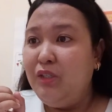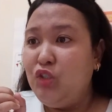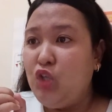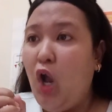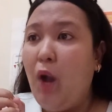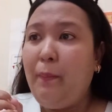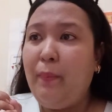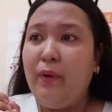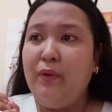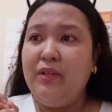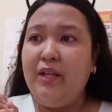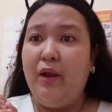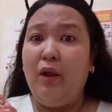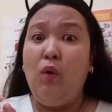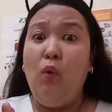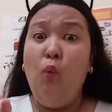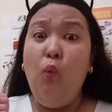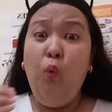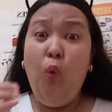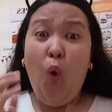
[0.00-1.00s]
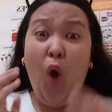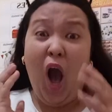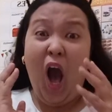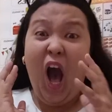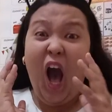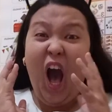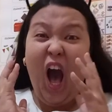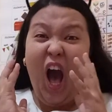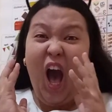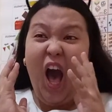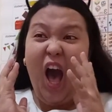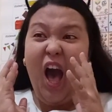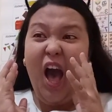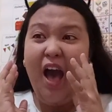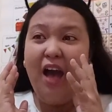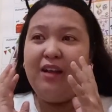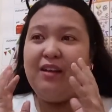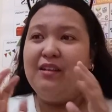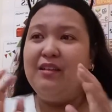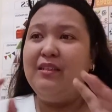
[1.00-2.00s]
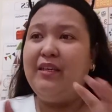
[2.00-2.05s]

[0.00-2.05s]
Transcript: Chopper. They're like, what?